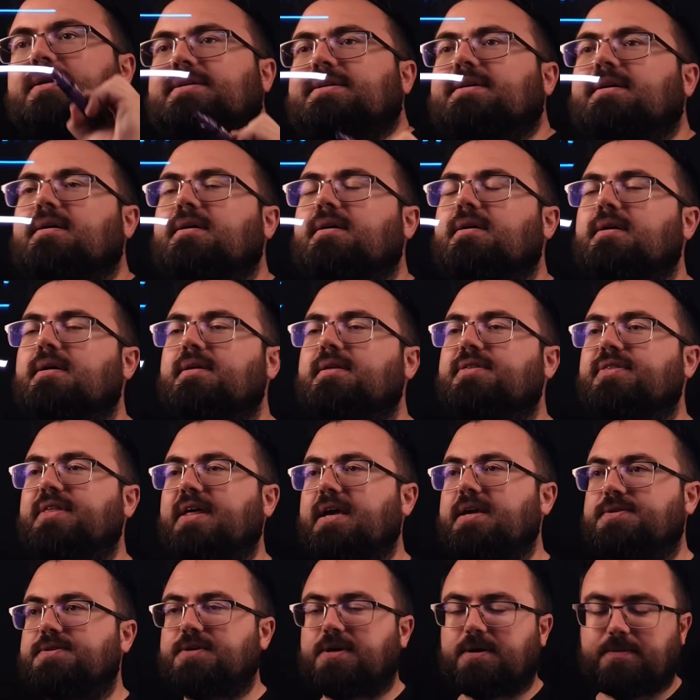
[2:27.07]
it
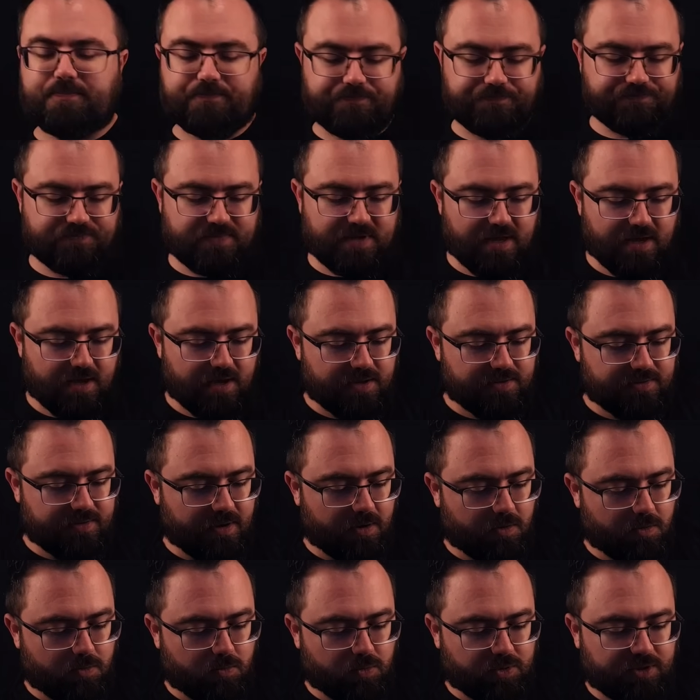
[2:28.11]
theta.
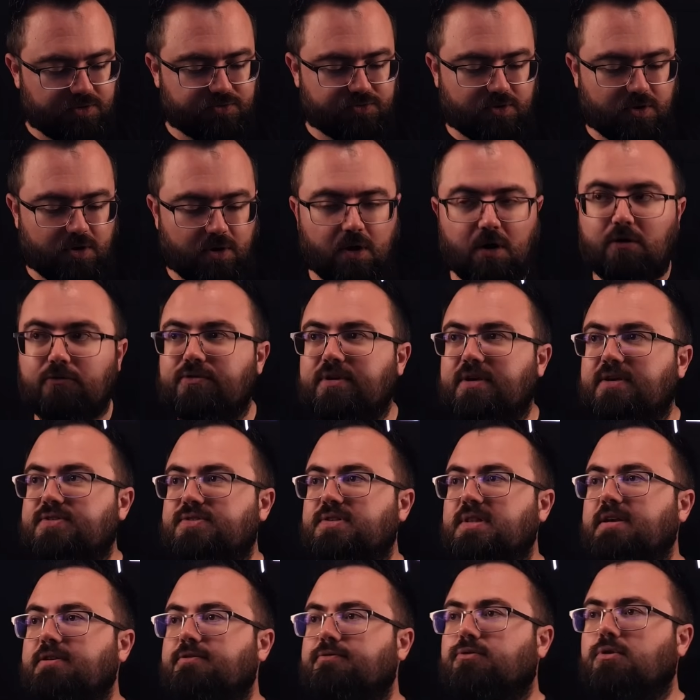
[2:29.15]
Now, what is
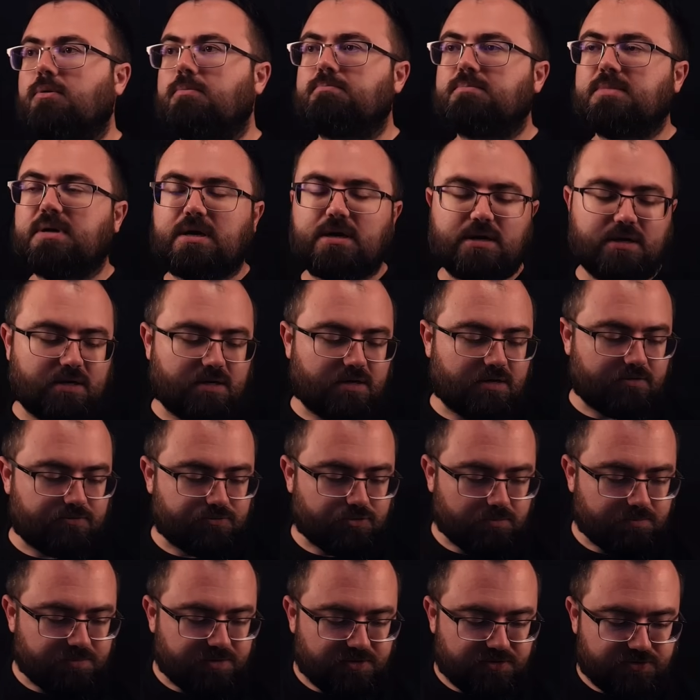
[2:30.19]
obviously from, uh,
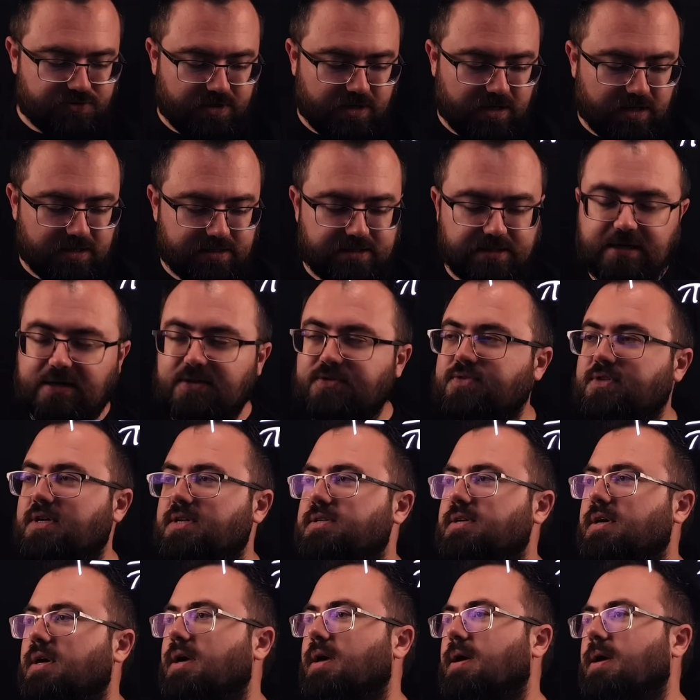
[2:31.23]
from the start is
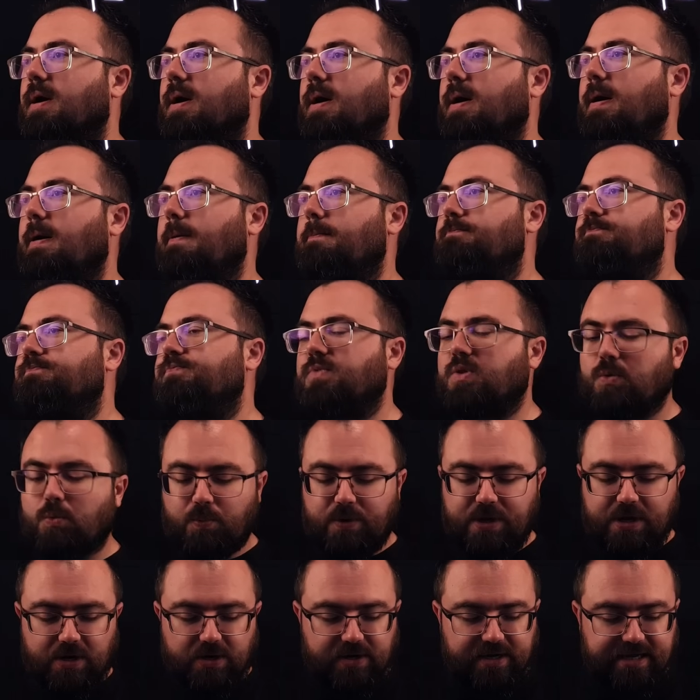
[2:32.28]
that um,
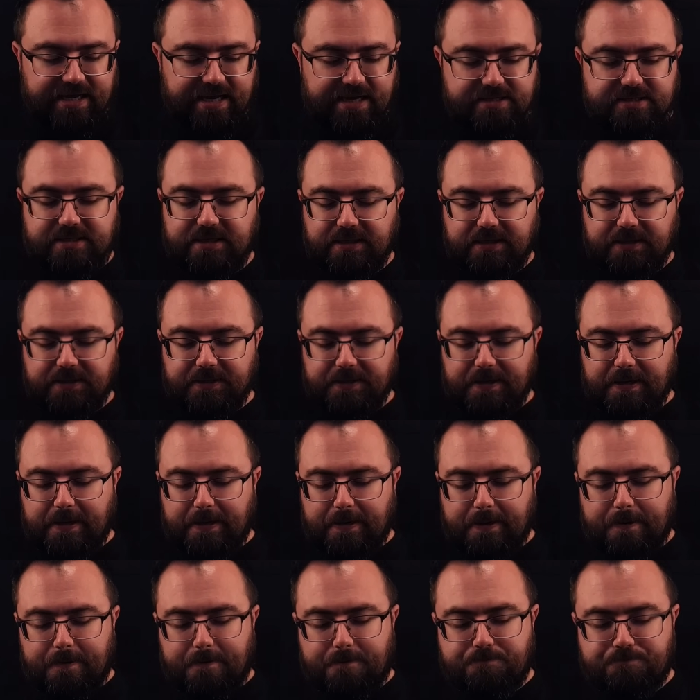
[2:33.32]
we are getting
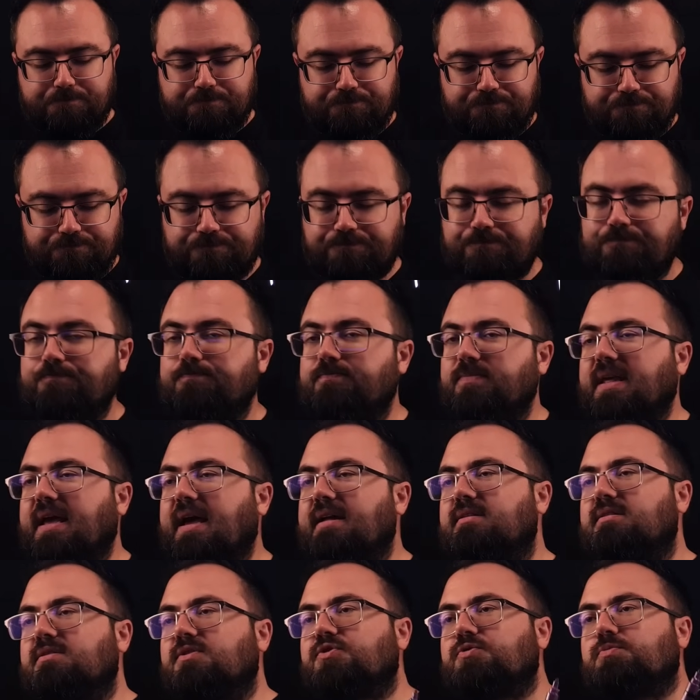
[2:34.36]

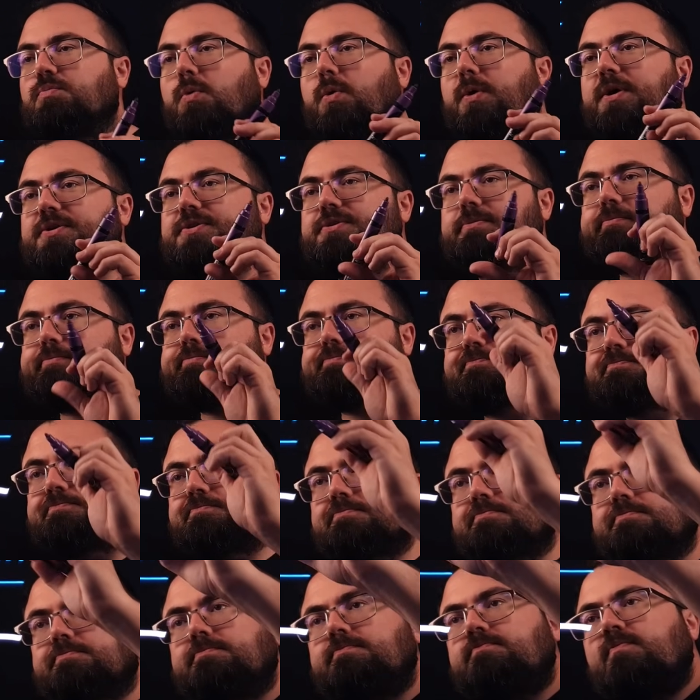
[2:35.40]
at this point,
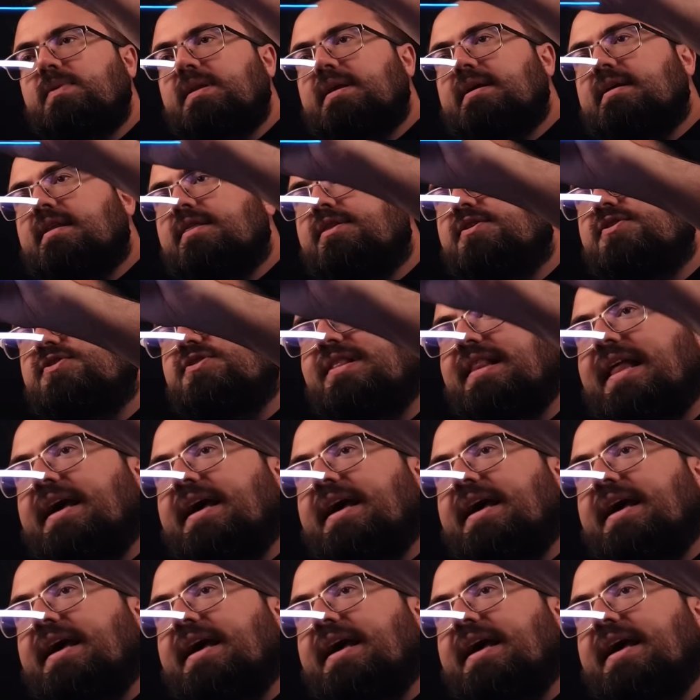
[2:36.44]
this